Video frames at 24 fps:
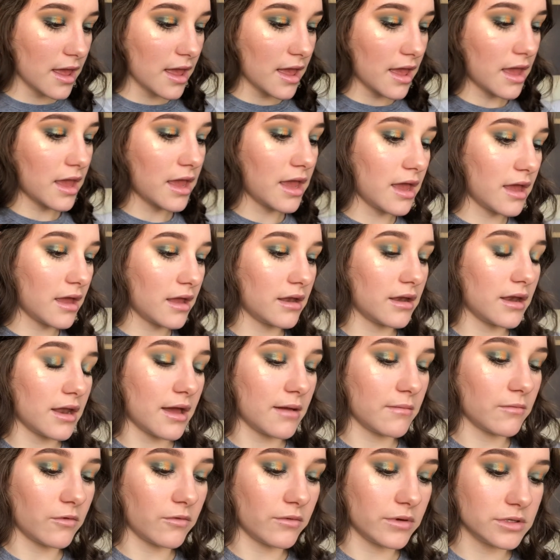And
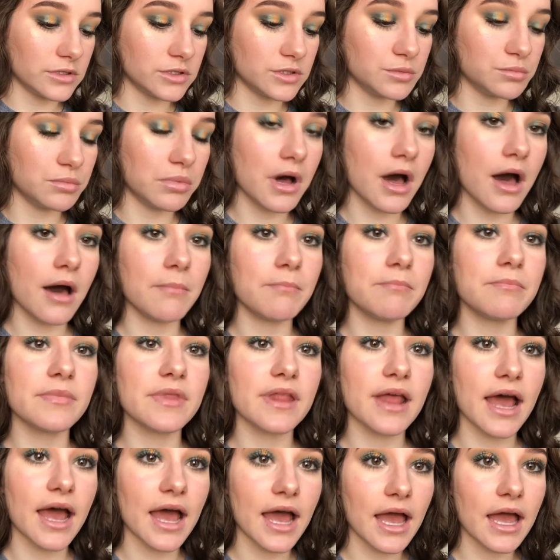I'm going to pop
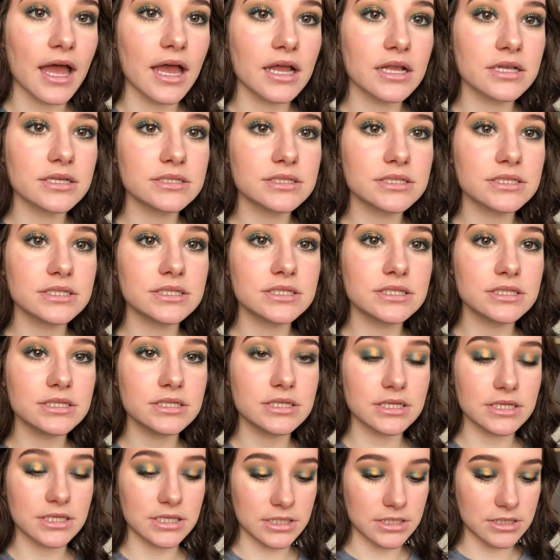that
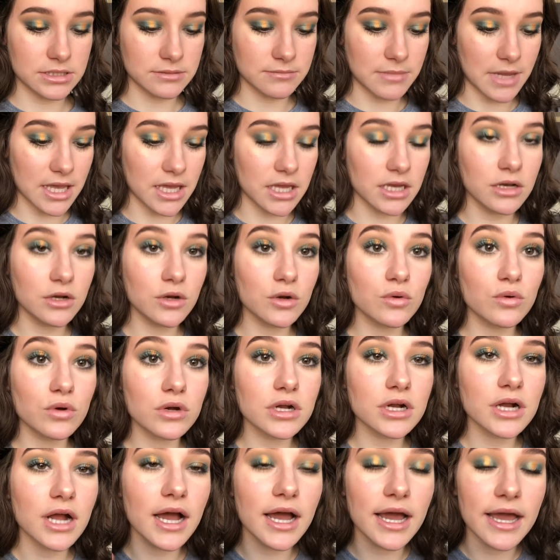in my inner
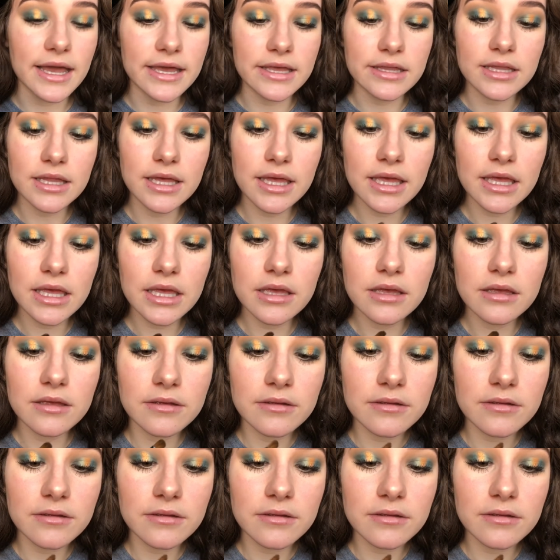corner highlight.